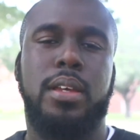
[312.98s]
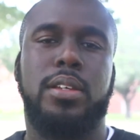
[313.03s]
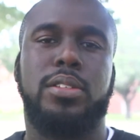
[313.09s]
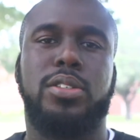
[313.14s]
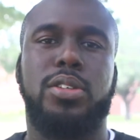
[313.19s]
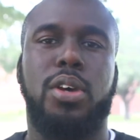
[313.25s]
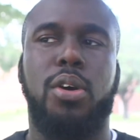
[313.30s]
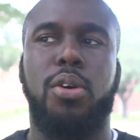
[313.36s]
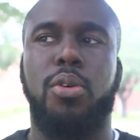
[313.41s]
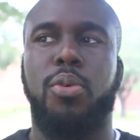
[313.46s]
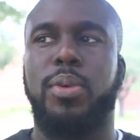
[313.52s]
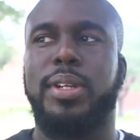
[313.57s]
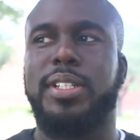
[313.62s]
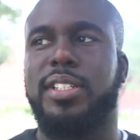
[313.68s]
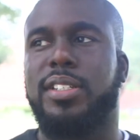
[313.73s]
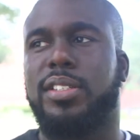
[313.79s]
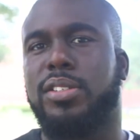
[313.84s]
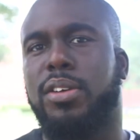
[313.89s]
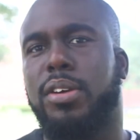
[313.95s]
So when
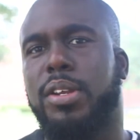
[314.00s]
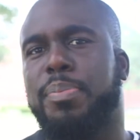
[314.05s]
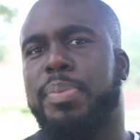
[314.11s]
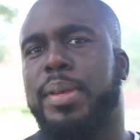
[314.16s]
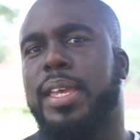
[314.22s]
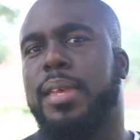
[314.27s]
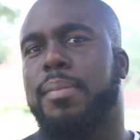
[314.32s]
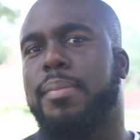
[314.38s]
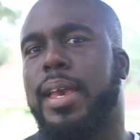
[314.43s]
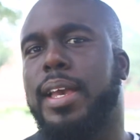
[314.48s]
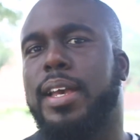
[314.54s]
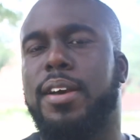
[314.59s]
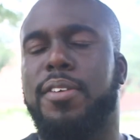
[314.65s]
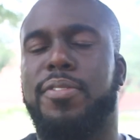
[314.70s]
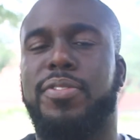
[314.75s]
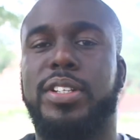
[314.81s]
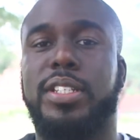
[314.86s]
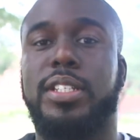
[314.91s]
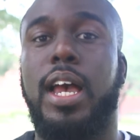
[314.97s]
she started picking back
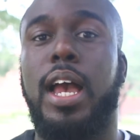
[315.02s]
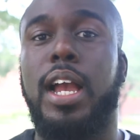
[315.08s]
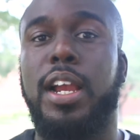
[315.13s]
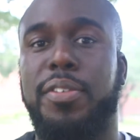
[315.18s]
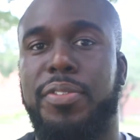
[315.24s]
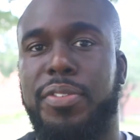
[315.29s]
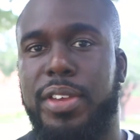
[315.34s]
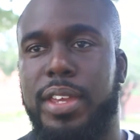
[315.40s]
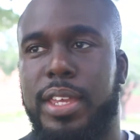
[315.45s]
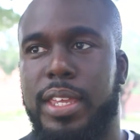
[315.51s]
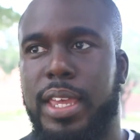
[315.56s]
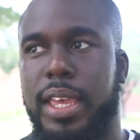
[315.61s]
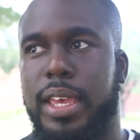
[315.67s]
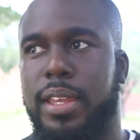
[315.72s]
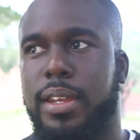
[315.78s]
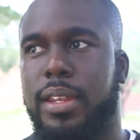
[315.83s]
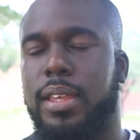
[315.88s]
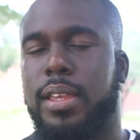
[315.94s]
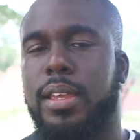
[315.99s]
up photography
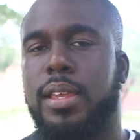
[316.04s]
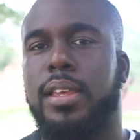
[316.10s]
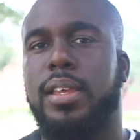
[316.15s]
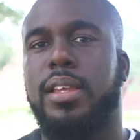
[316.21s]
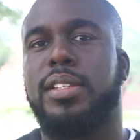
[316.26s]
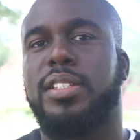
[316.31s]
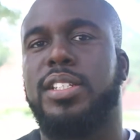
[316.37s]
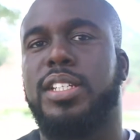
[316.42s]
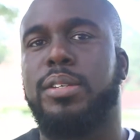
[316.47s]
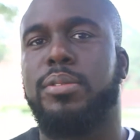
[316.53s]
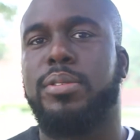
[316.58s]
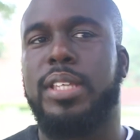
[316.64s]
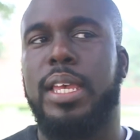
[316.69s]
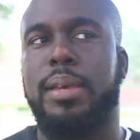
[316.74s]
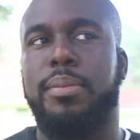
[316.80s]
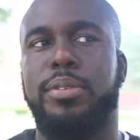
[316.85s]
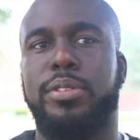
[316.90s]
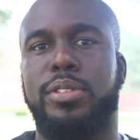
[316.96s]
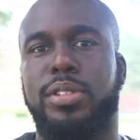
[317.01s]
again, she was
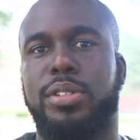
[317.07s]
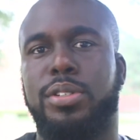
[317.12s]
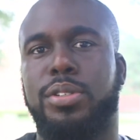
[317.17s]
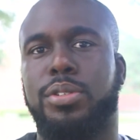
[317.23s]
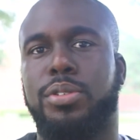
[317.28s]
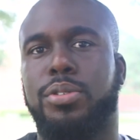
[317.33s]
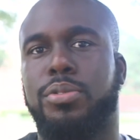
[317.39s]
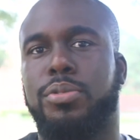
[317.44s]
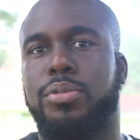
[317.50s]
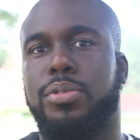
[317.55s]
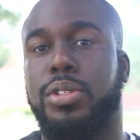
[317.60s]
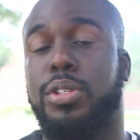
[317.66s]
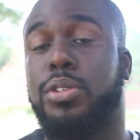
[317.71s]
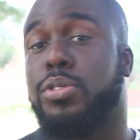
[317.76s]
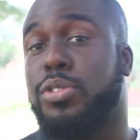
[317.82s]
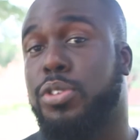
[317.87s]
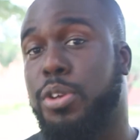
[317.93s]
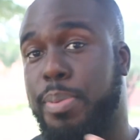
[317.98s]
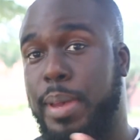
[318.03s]
able to
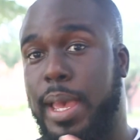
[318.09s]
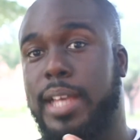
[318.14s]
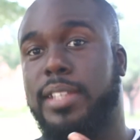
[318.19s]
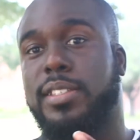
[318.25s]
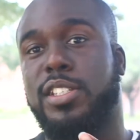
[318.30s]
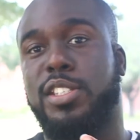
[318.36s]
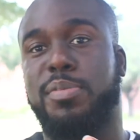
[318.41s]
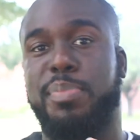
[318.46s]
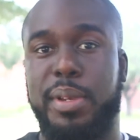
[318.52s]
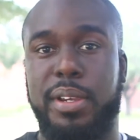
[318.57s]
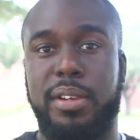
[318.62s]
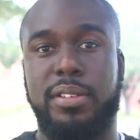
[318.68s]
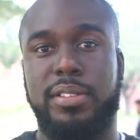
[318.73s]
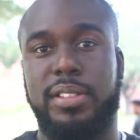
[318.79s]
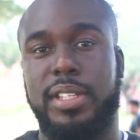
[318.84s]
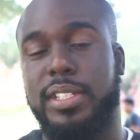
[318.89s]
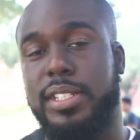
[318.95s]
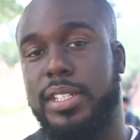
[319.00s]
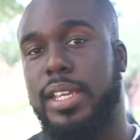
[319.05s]
use her past experience
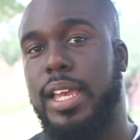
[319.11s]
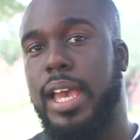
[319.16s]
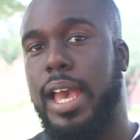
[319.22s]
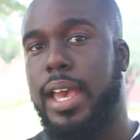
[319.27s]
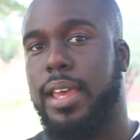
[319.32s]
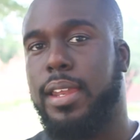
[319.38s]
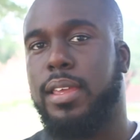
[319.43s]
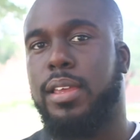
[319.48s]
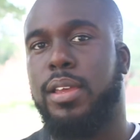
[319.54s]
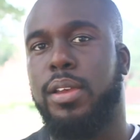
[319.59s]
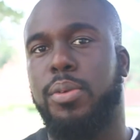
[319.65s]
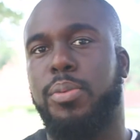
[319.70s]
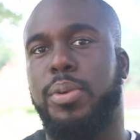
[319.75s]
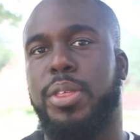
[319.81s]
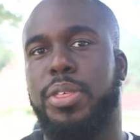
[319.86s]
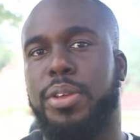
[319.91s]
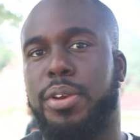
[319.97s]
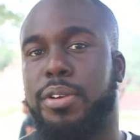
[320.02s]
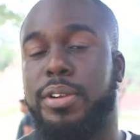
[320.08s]
that she got
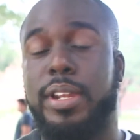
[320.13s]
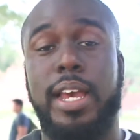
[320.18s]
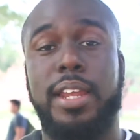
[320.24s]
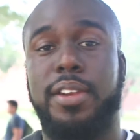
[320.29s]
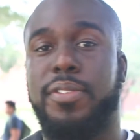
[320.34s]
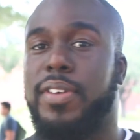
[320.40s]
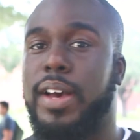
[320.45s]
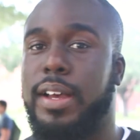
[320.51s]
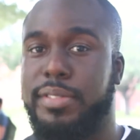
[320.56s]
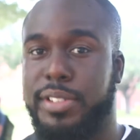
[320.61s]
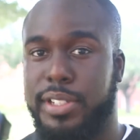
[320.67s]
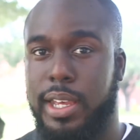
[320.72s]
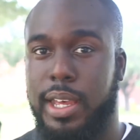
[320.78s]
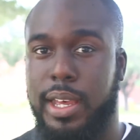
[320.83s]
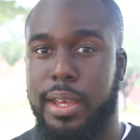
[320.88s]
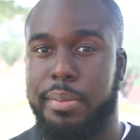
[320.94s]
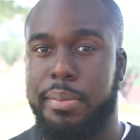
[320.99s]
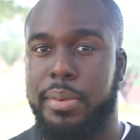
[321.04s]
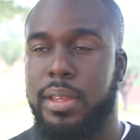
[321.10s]
with her 9-to-5
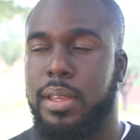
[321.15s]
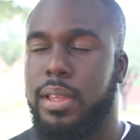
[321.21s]
job.